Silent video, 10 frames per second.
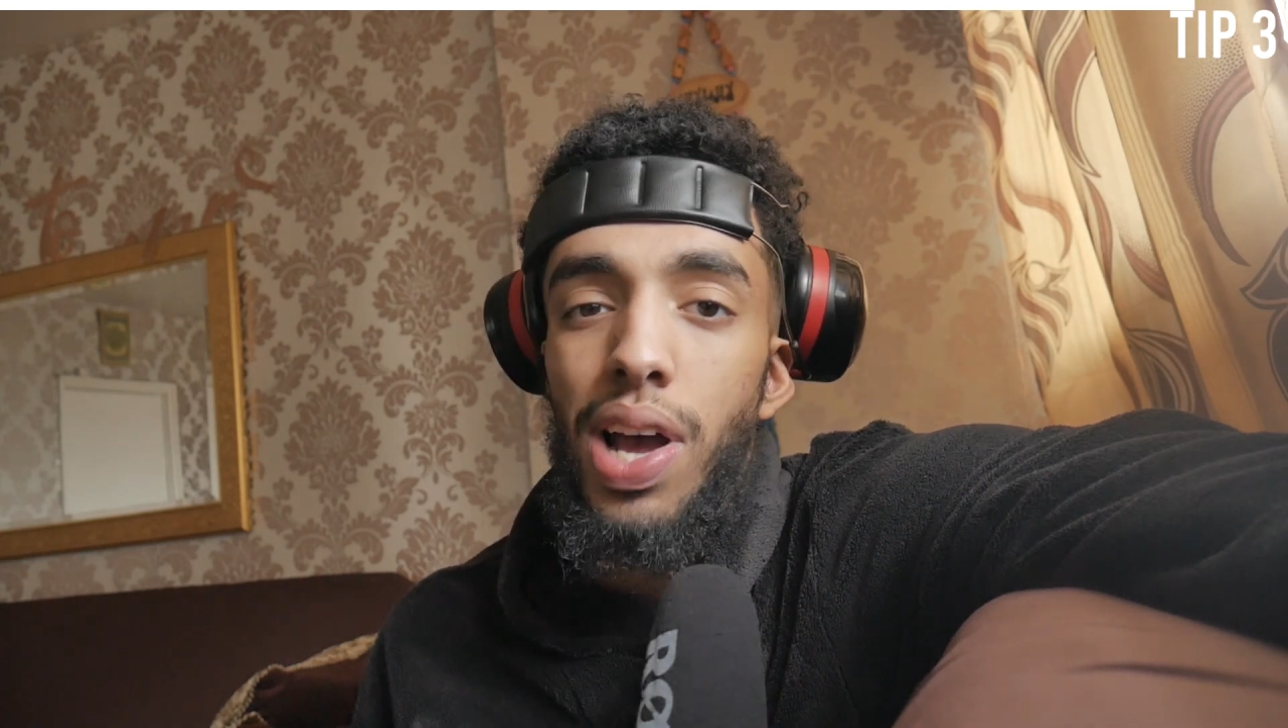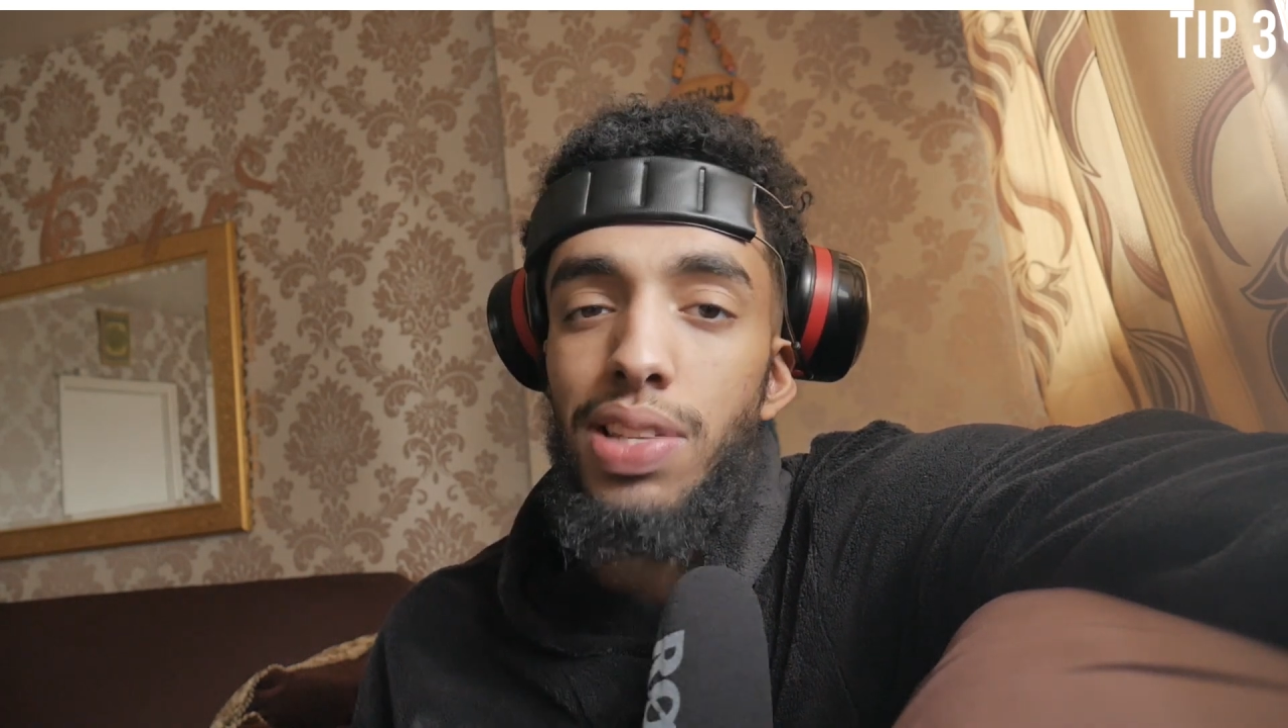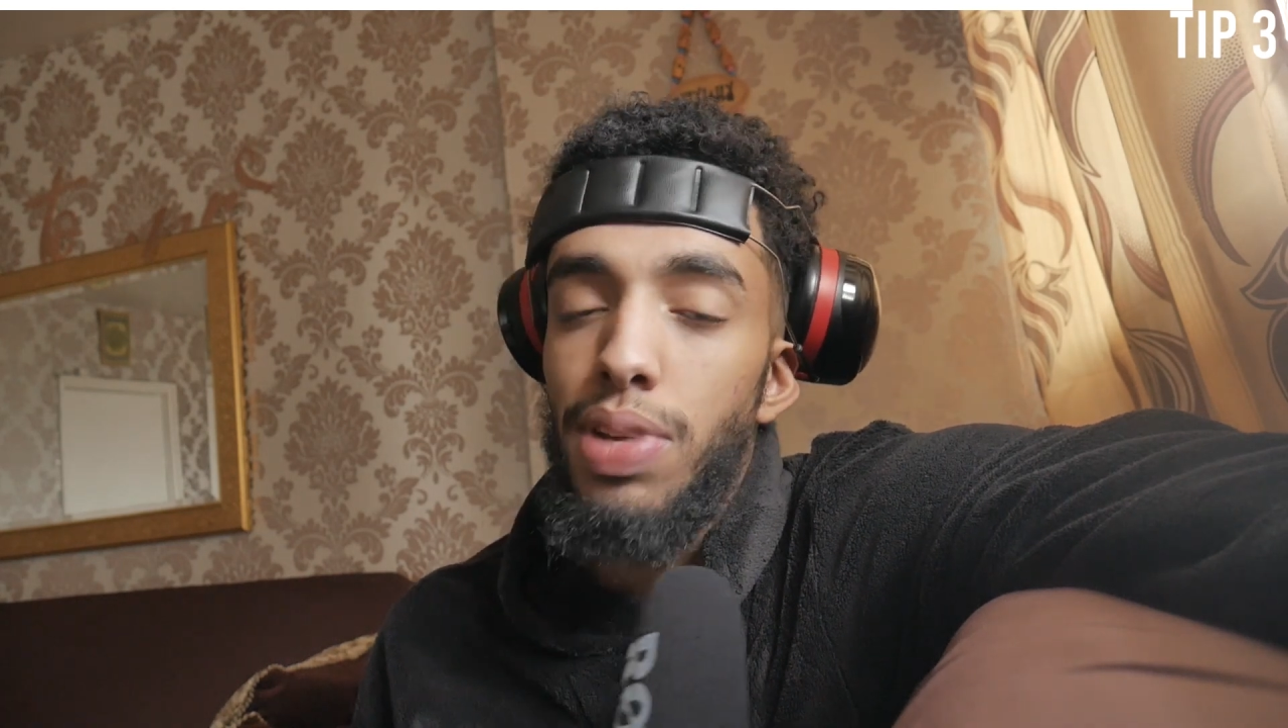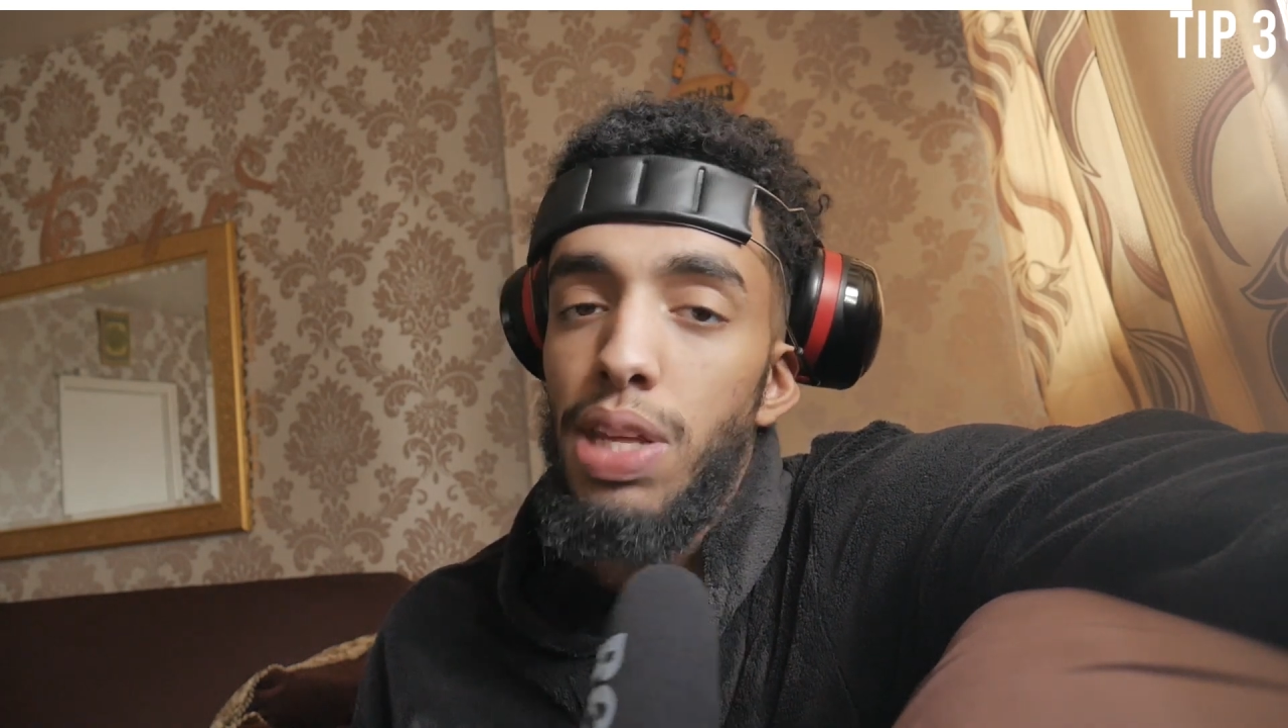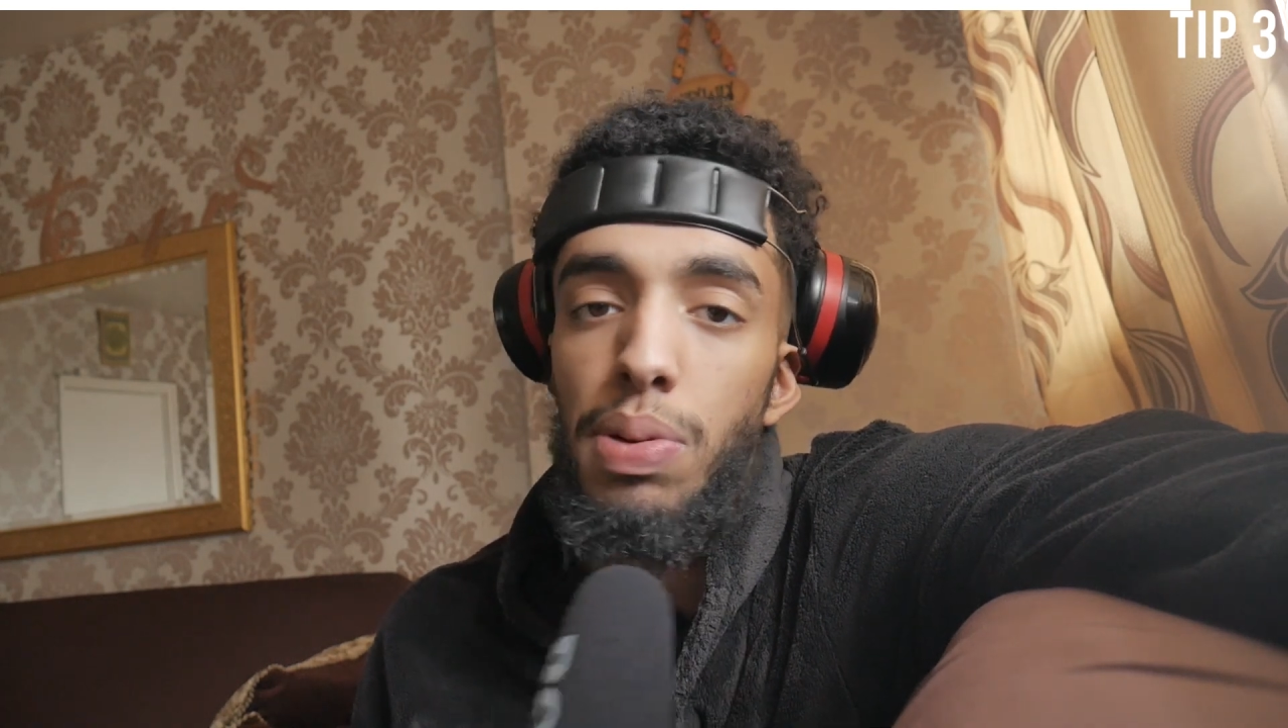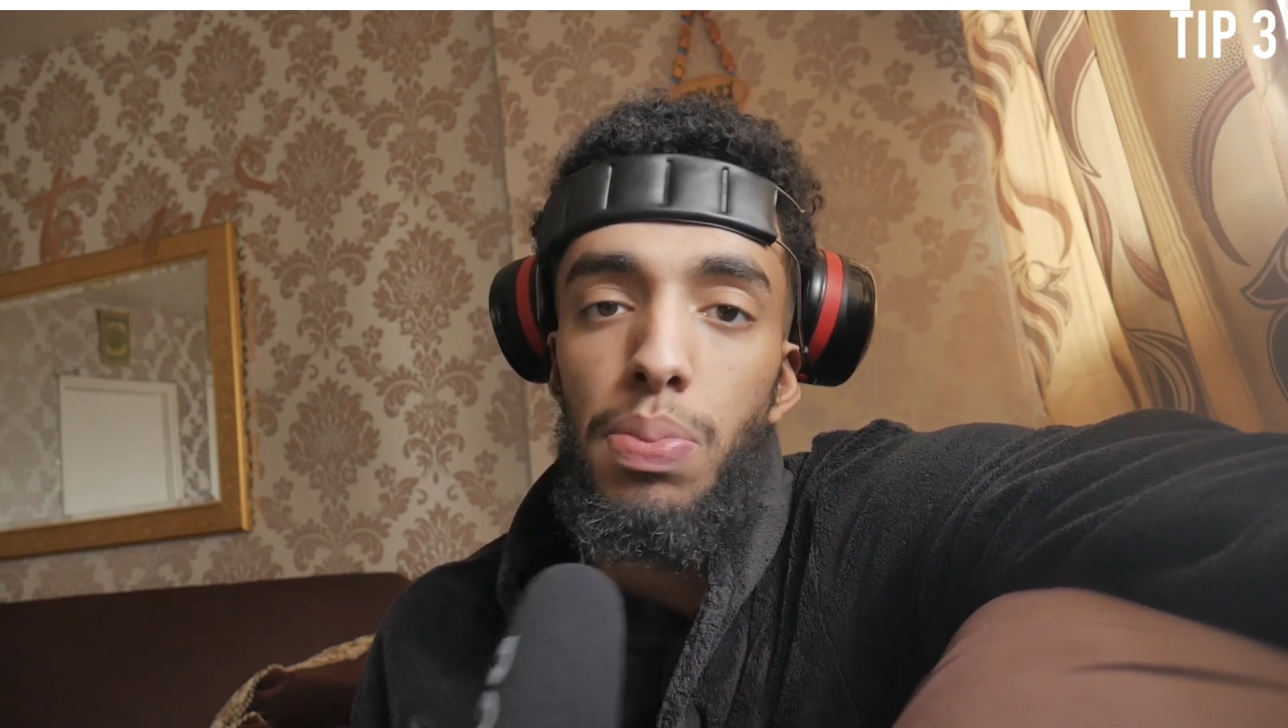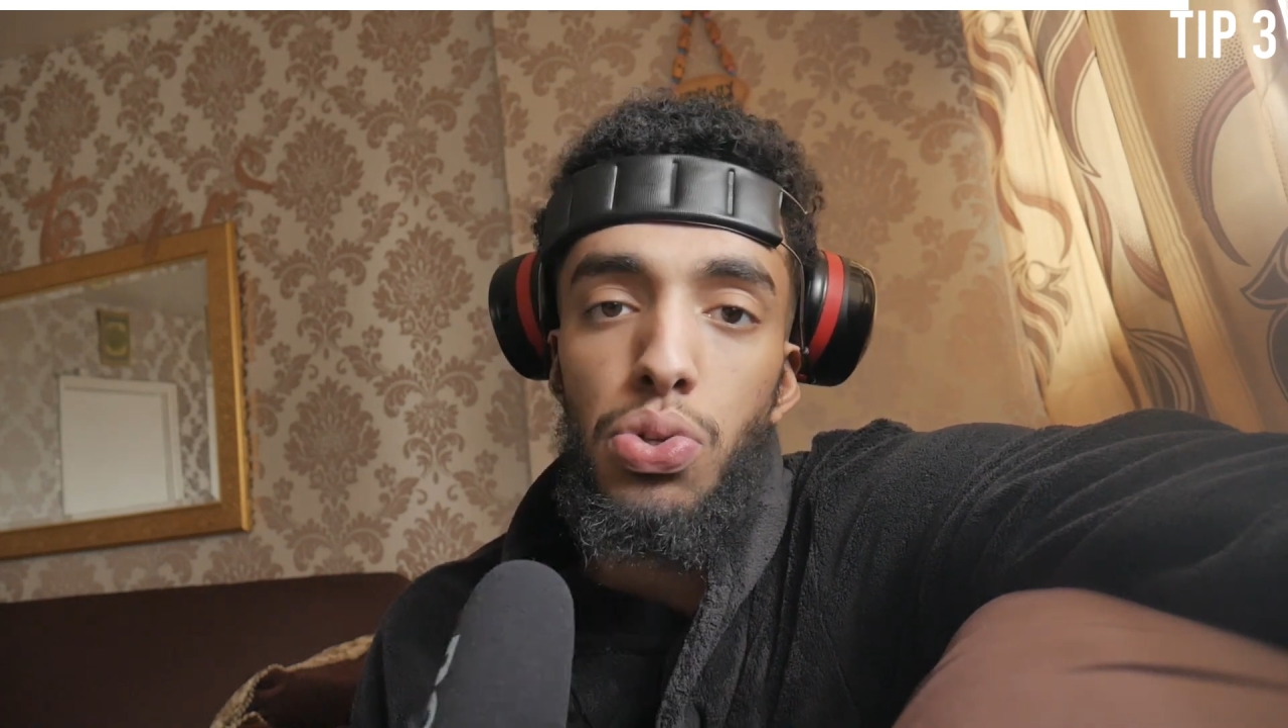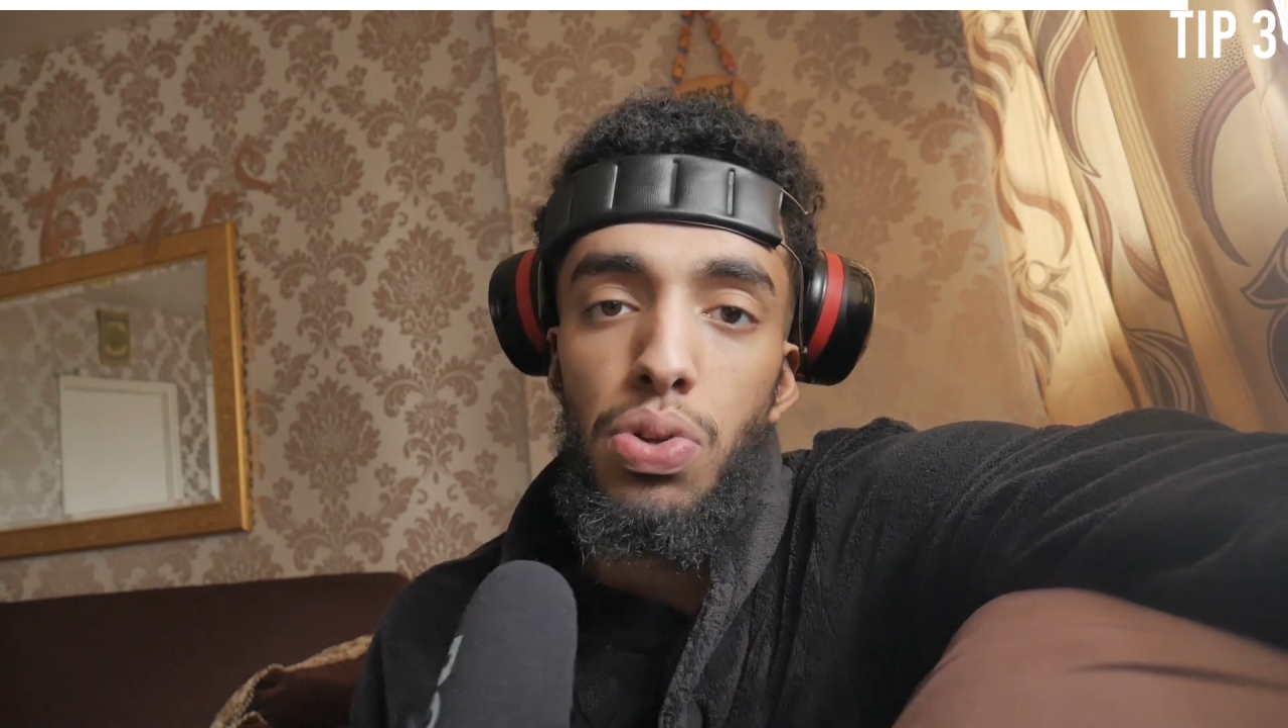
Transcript: As many people